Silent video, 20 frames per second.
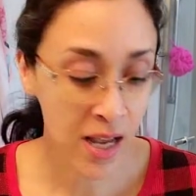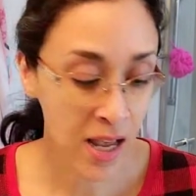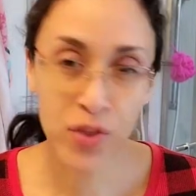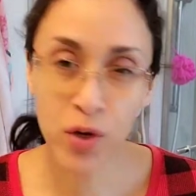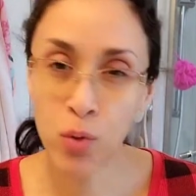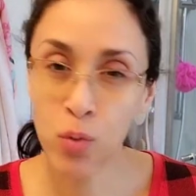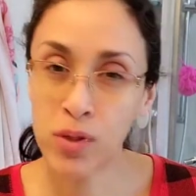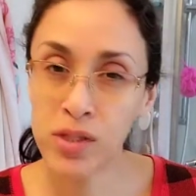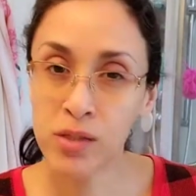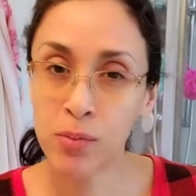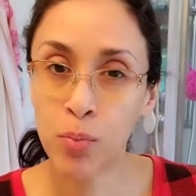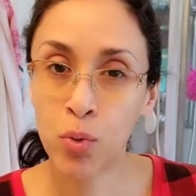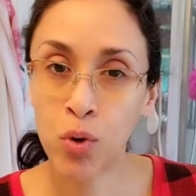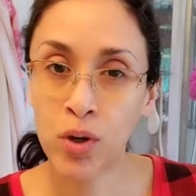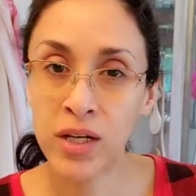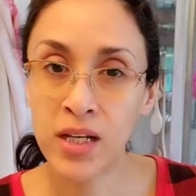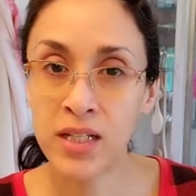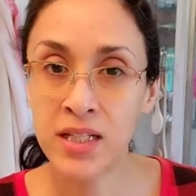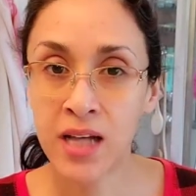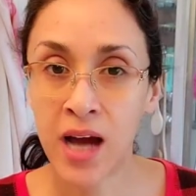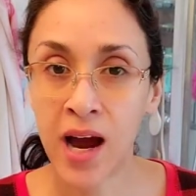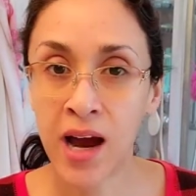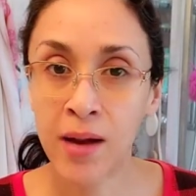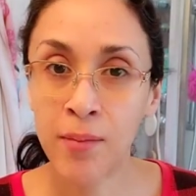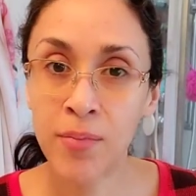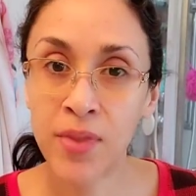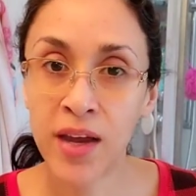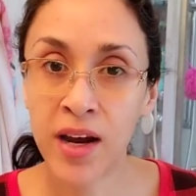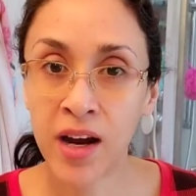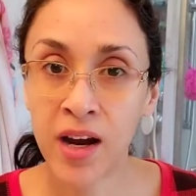There was a point in
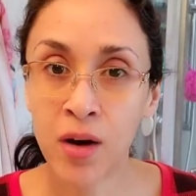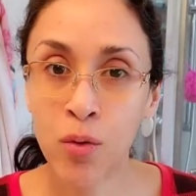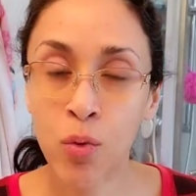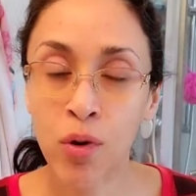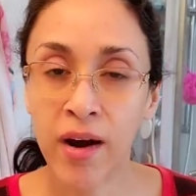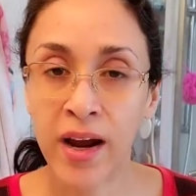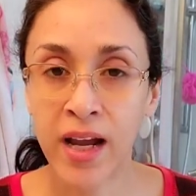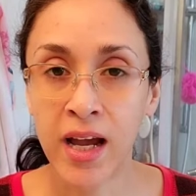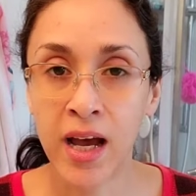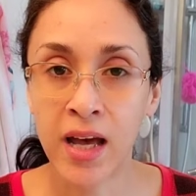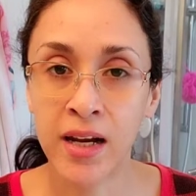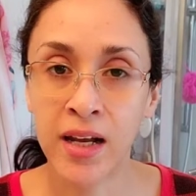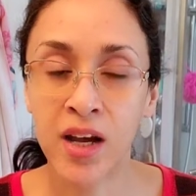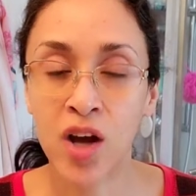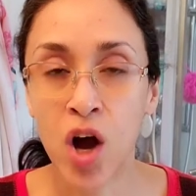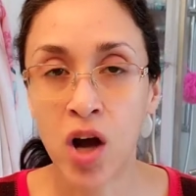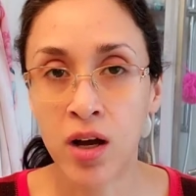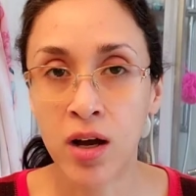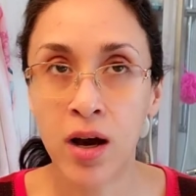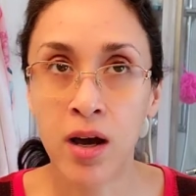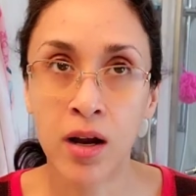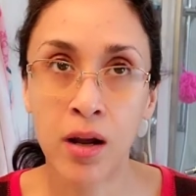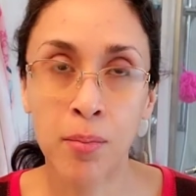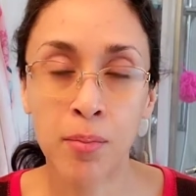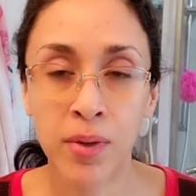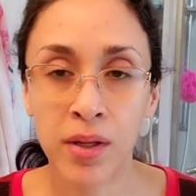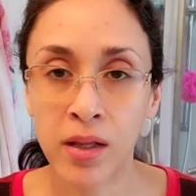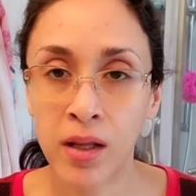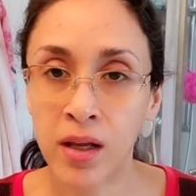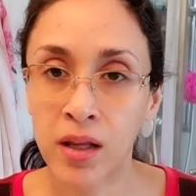time there where I kind of got caught
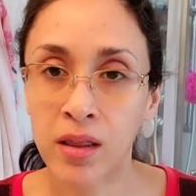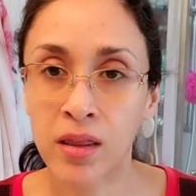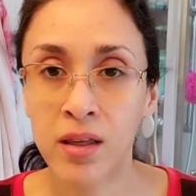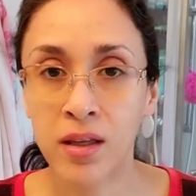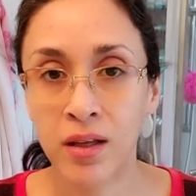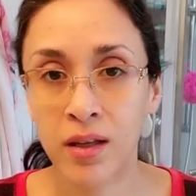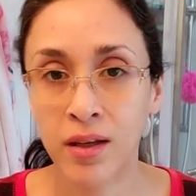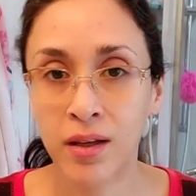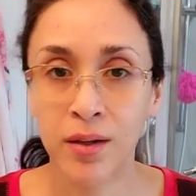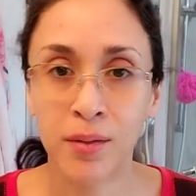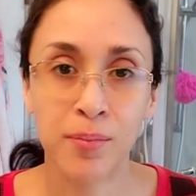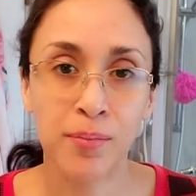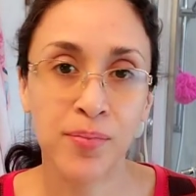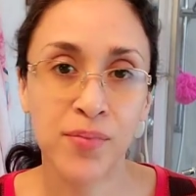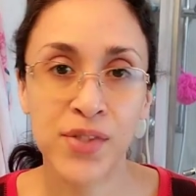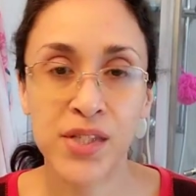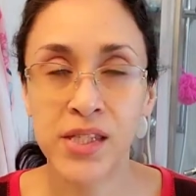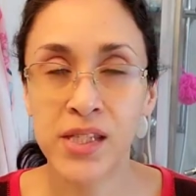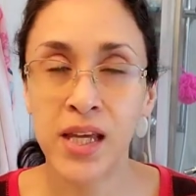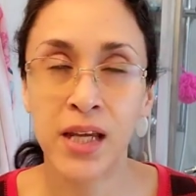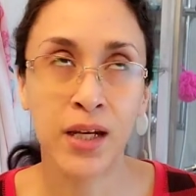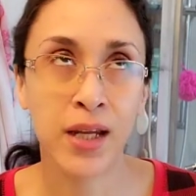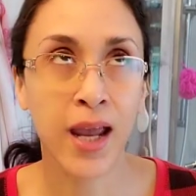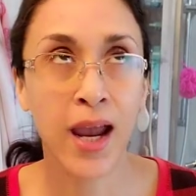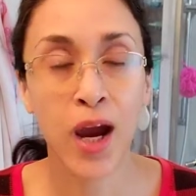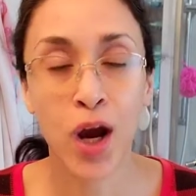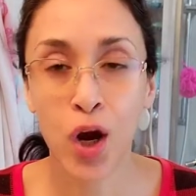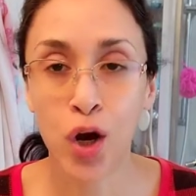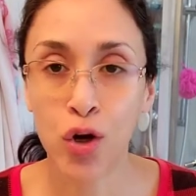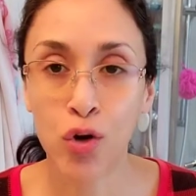up in like the
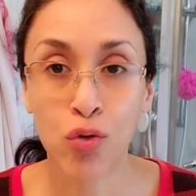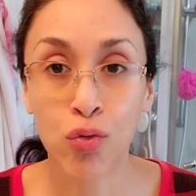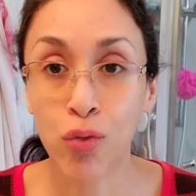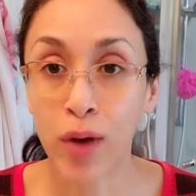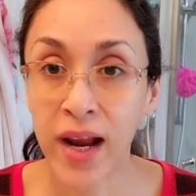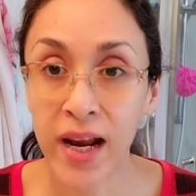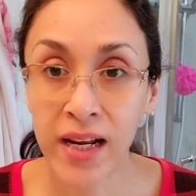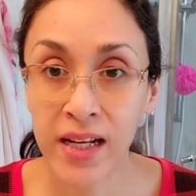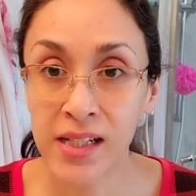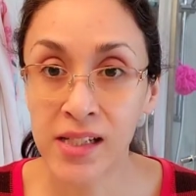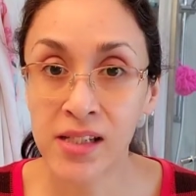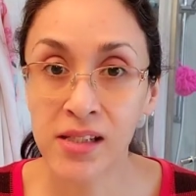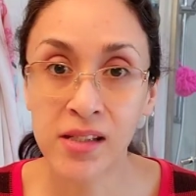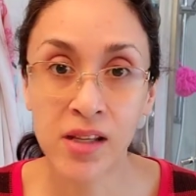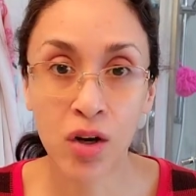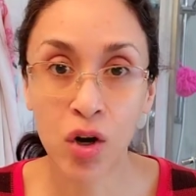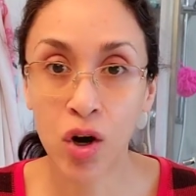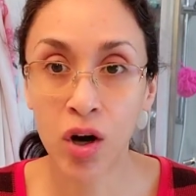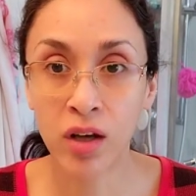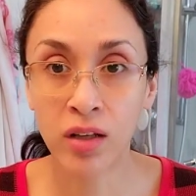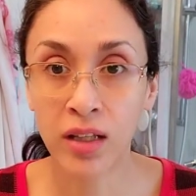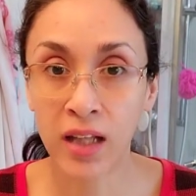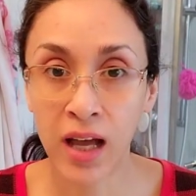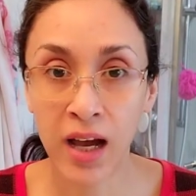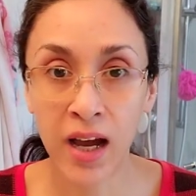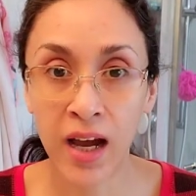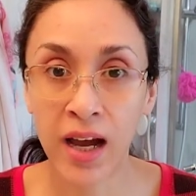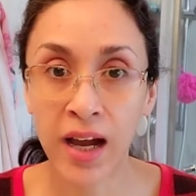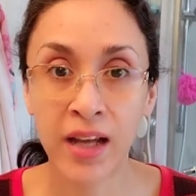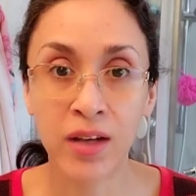skincare craze
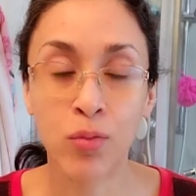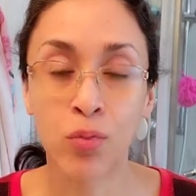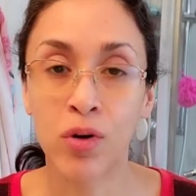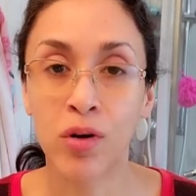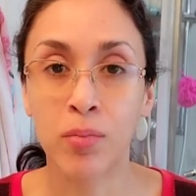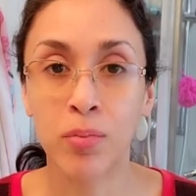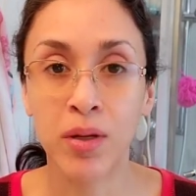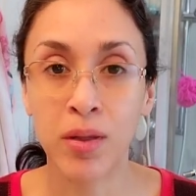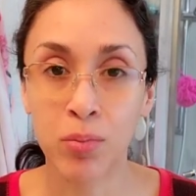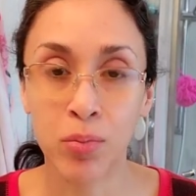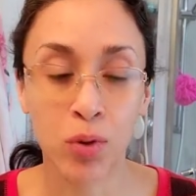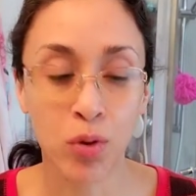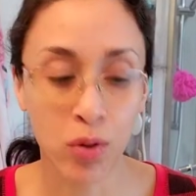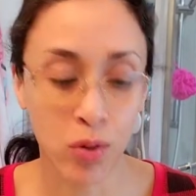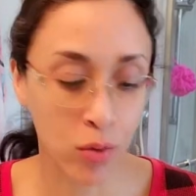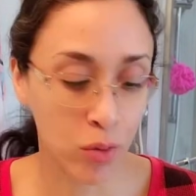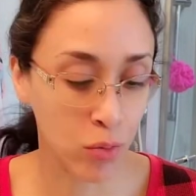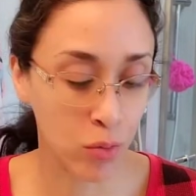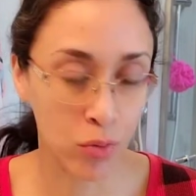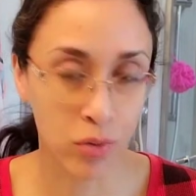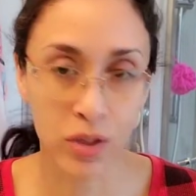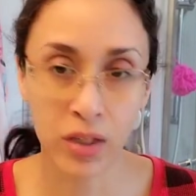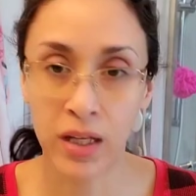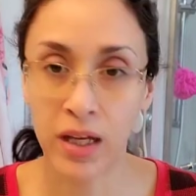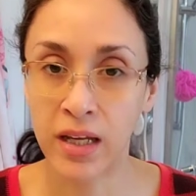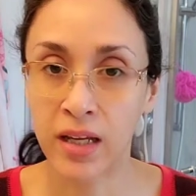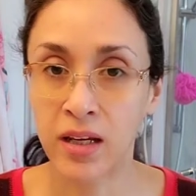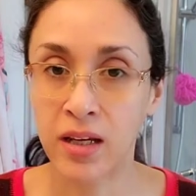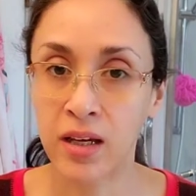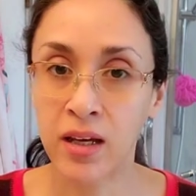online where people were
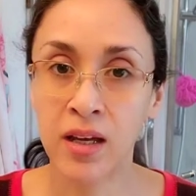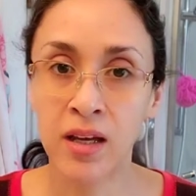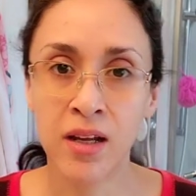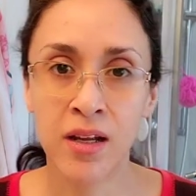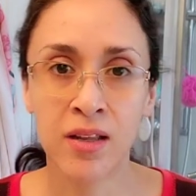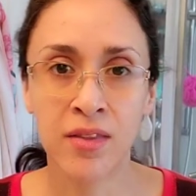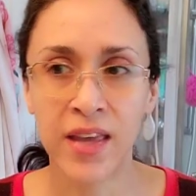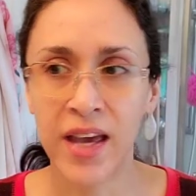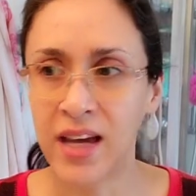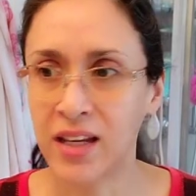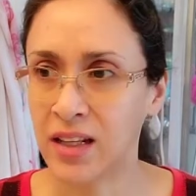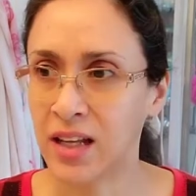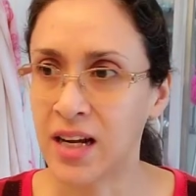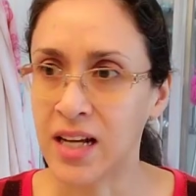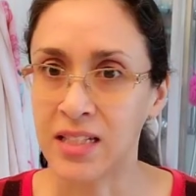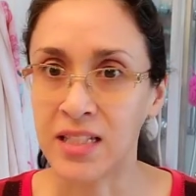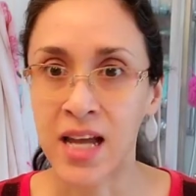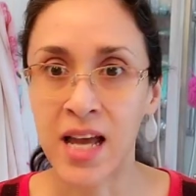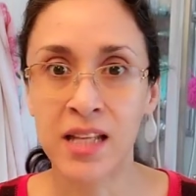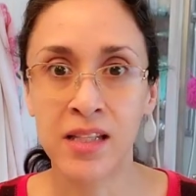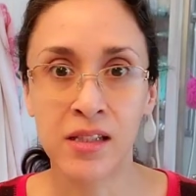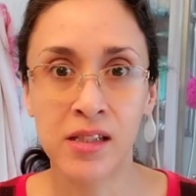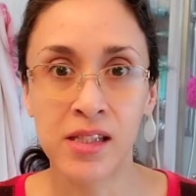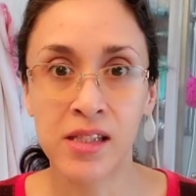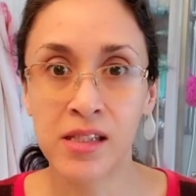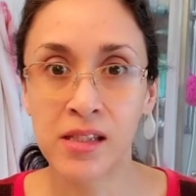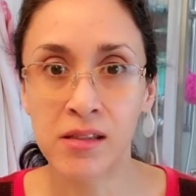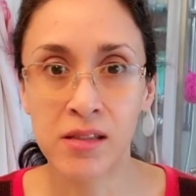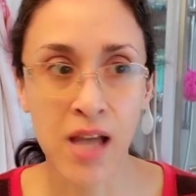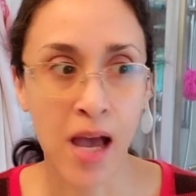like, they had like a 10
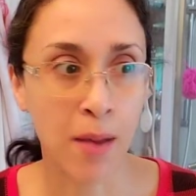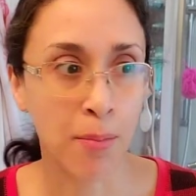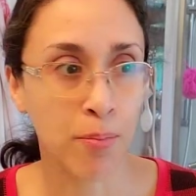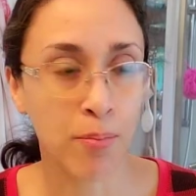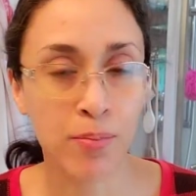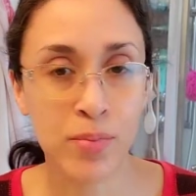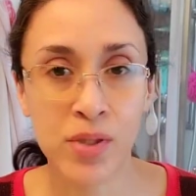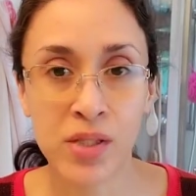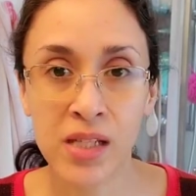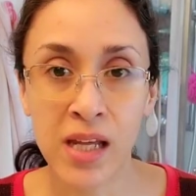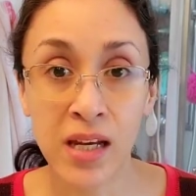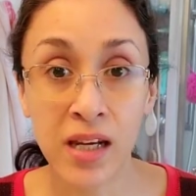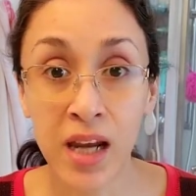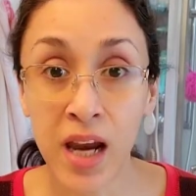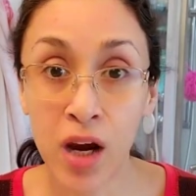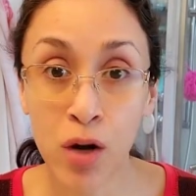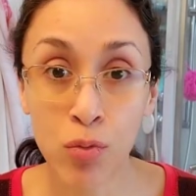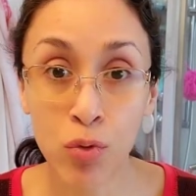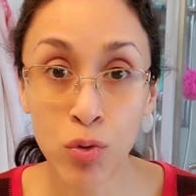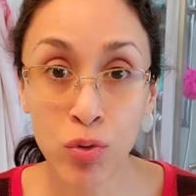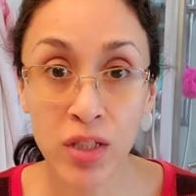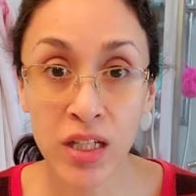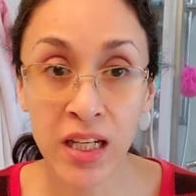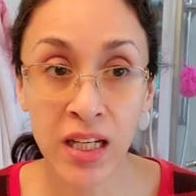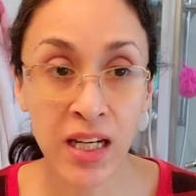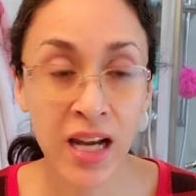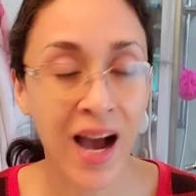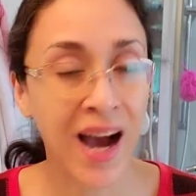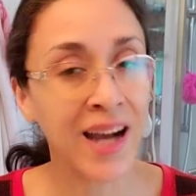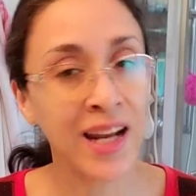step skincare routine.